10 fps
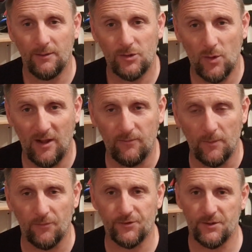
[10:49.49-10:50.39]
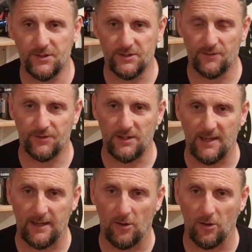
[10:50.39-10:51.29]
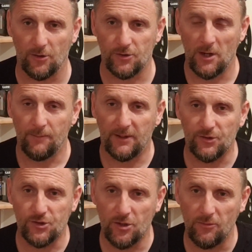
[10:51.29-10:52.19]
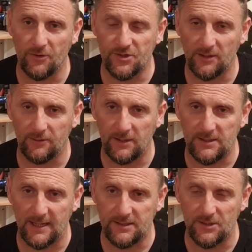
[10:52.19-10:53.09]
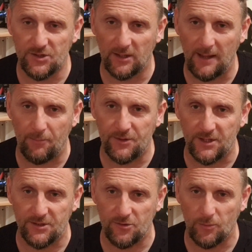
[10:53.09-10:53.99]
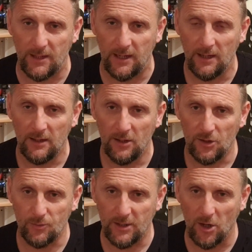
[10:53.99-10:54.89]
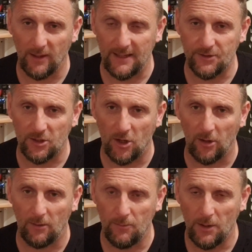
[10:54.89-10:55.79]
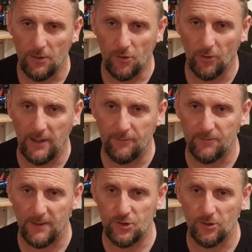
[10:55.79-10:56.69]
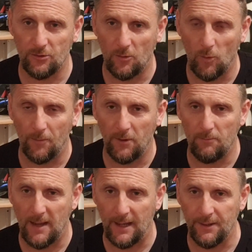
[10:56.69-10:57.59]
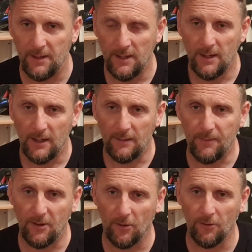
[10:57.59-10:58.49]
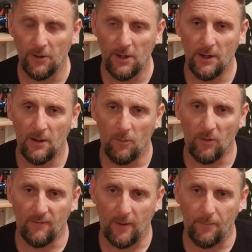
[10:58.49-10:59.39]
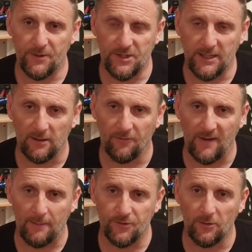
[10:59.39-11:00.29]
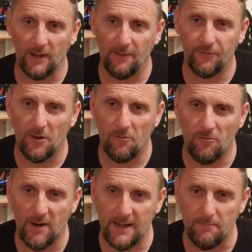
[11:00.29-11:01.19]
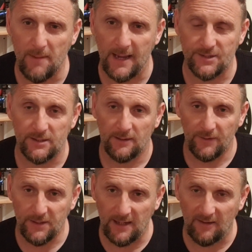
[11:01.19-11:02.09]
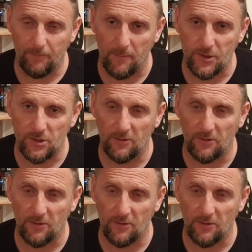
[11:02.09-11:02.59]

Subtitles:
12 months since I've seen night hawkers, because two of the detecting celebrities, as we like to call them, no names mentioned, woman and man, had been on one of our particular farms and left a right mess. They didn't have permission.